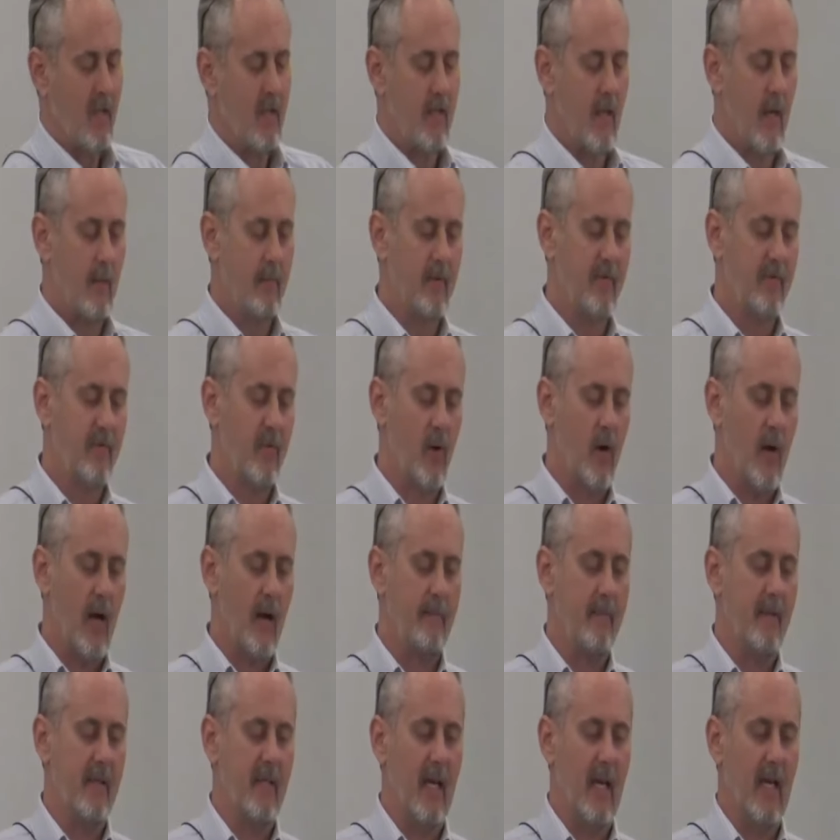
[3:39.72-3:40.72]
Now, before I
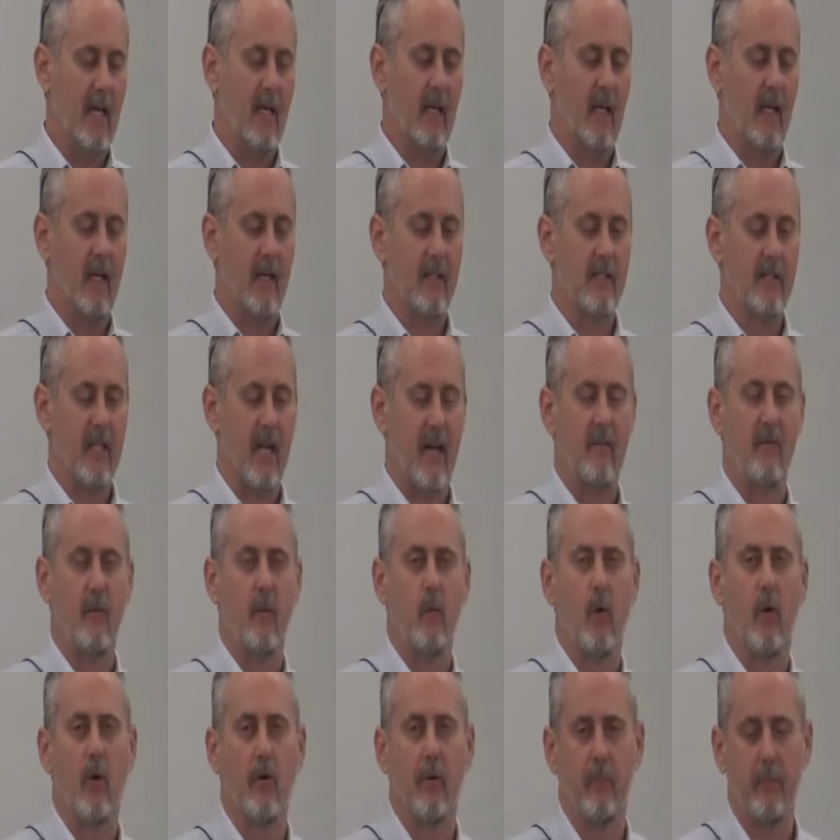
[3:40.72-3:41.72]
begin, let us have a
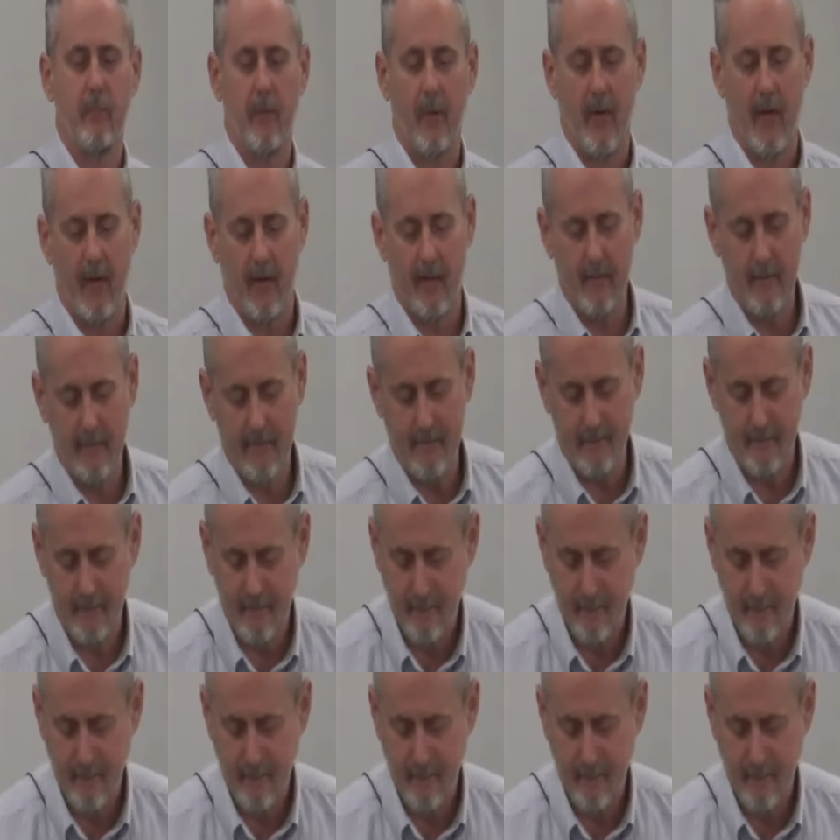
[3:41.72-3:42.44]
word of prayer.